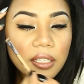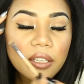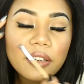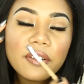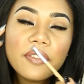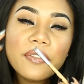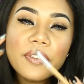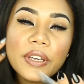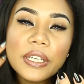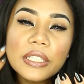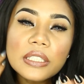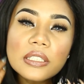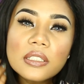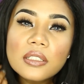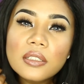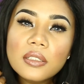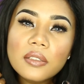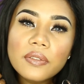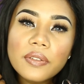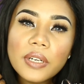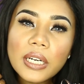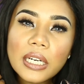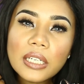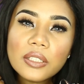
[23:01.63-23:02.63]
like
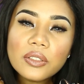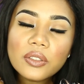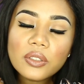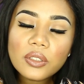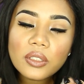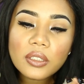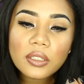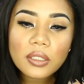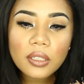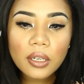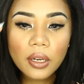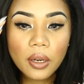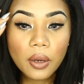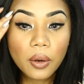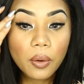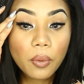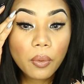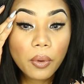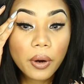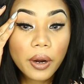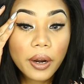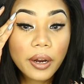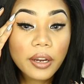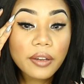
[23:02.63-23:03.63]
fades faster,
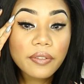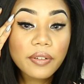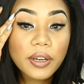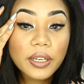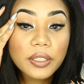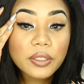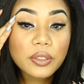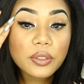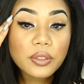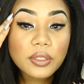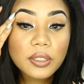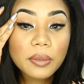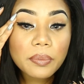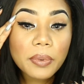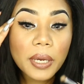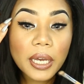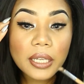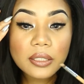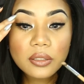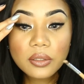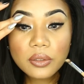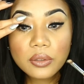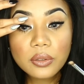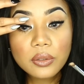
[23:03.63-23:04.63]
where if I use a
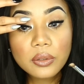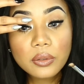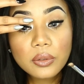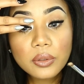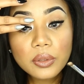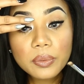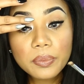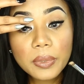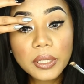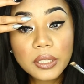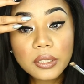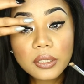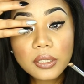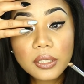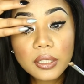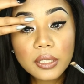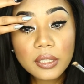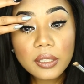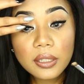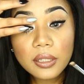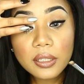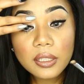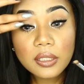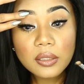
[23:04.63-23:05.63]
pencil,
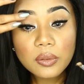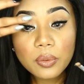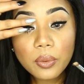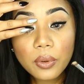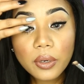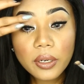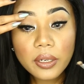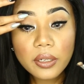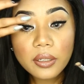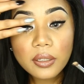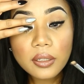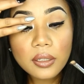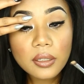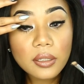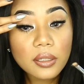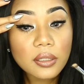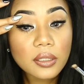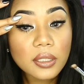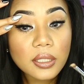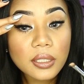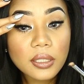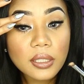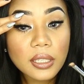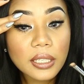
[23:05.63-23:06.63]
especially this one,
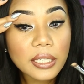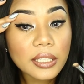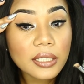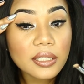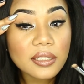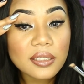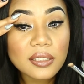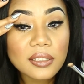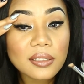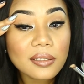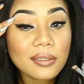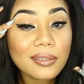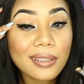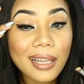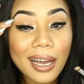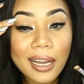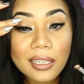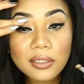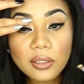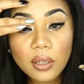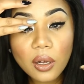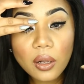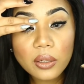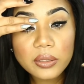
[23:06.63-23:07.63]
it like
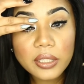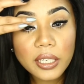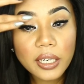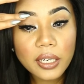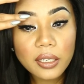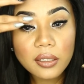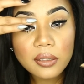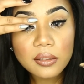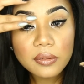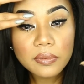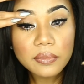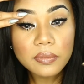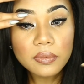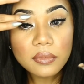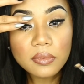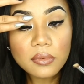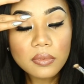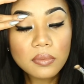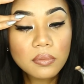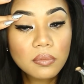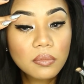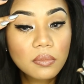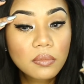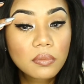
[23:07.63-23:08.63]
lasts all day.
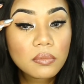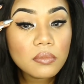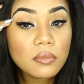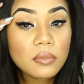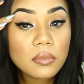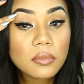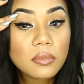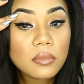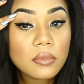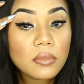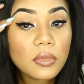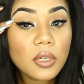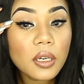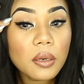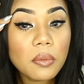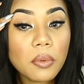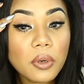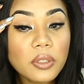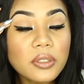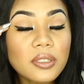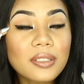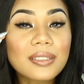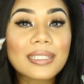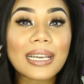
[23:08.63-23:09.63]
And
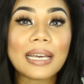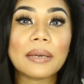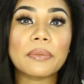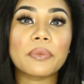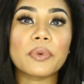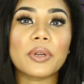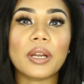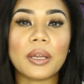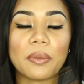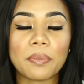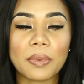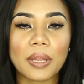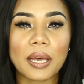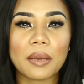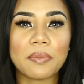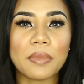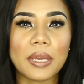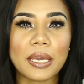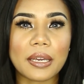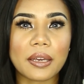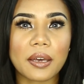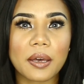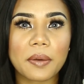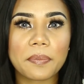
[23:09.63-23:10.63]
most of the time when I apply
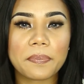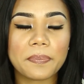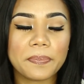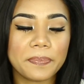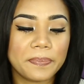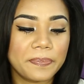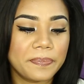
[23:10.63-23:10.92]
makeup,